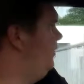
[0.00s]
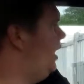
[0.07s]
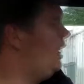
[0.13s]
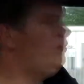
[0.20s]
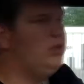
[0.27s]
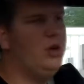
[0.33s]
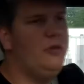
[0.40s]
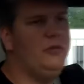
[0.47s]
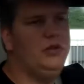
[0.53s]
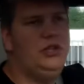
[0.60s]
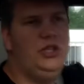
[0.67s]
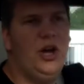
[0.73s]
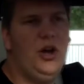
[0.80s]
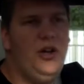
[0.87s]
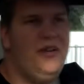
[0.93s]
I was hoping to
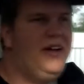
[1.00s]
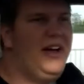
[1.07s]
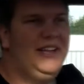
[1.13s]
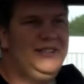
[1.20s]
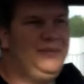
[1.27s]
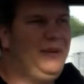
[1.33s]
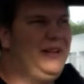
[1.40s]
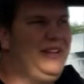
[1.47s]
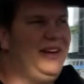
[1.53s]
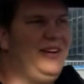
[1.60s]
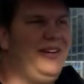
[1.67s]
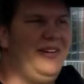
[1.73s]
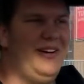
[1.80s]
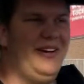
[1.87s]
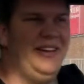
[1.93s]
show you guys, but they're
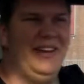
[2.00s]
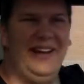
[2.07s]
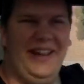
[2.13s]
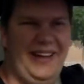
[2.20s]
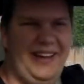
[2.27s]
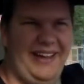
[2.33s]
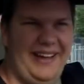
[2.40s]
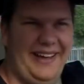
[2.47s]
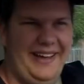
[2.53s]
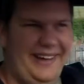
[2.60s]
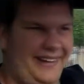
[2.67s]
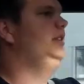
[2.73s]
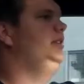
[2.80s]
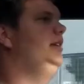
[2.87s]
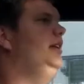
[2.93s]
all gone.
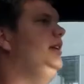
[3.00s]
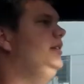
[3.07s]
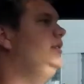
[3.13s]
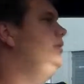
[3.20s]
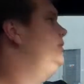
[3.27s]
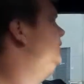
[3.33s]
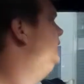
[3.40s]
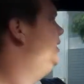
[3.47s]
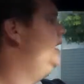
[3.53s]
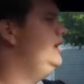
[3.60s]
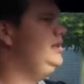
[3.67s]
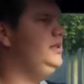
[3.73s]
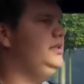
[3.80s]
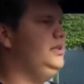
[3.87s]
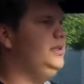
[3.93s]
So
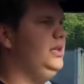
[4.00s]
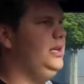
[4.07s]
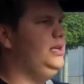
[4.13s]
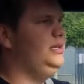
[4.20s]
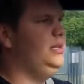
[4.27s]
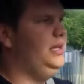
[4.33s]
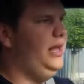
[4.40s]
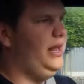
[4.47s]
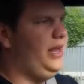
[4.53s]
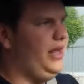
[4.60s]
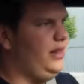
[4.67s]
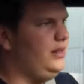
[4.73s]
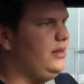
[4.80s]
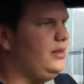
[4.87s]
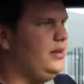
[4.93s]
this is a dead
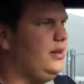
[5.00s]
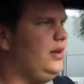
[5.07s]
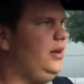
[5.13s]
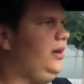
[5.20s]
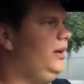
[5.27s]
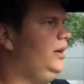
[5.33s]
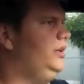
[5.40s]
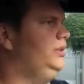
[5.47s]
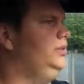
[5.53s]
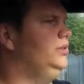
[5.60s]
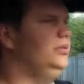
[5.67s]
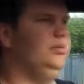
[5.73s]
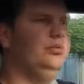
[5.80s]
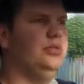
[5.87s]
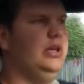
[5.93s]
end. I
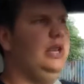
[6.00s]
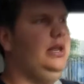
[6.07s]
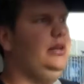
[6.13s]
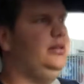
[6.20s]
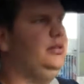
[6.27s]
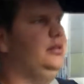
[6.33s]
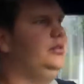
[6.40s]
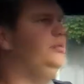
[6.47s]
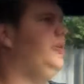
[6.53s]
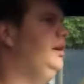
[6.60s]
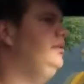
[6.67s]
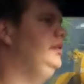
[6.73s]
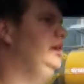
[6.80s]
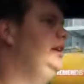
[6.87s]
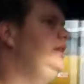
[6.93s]
should really turn
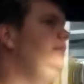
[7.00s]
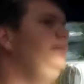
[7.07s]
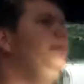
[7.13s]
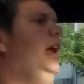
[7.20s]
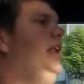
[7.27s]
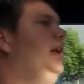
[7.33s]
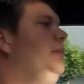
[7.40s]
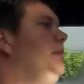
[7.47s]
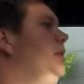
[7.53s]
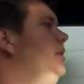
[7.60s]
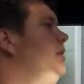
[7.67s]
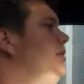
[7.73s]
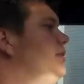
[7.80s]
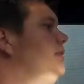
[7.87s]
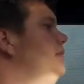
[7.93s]
around here, and I'm
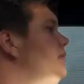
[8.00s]
going to.